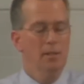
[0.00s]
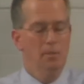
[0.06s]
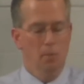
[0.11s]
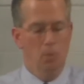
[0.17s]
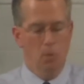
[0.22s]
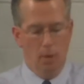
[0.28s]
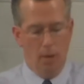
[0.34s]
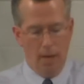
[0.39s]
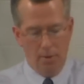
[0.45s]

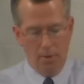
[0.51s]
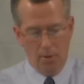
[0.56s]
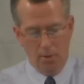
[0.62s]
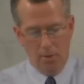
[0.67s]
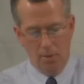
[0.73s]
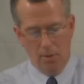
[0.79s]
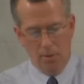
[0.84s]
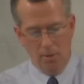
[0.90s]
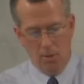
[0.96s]
but rather
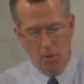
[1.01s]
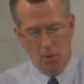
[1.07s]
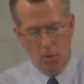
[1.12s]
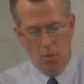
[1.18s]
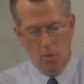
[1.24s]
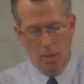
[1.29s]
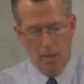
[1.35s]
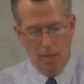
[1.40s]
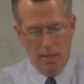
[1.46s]

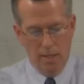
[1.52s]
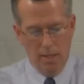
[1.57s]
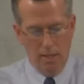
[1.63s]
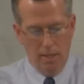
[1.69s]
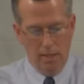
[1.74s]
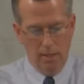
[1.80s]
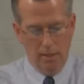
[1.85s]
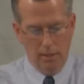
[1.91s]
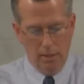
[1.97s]
to
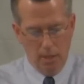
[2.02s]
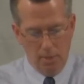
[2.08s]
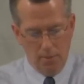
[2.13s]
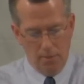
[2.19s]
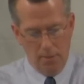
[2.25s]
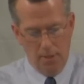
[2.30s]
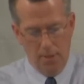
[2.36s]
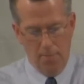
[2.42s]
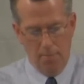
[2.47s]

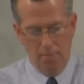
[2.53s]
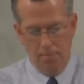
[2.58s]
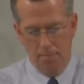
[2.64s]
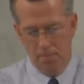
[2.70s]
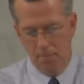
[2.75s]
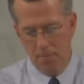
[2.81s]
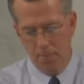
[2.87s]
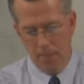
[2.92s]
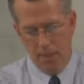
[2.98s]
love Him.
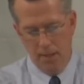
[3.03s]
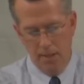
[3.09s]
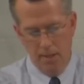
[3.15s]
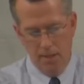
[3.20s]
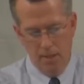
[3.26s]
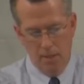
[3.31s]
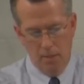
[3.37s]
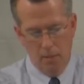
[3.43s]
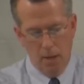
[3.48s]

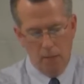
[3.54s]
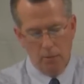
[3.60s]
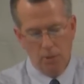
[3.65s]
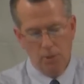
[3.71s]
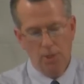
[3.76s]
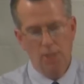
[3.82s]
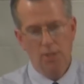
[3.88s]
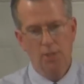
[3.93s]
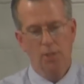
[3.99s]
The Bible
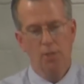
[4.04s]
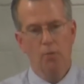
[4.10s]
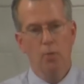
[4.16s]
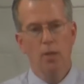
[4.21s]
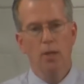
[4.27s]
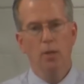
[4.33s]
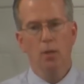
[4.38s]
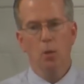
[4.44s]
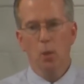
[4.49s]
says that if
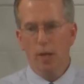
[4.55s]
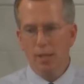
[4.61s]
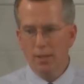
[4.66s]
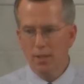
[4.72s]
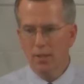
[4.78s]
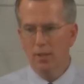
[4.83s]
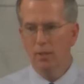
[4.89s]
we are going to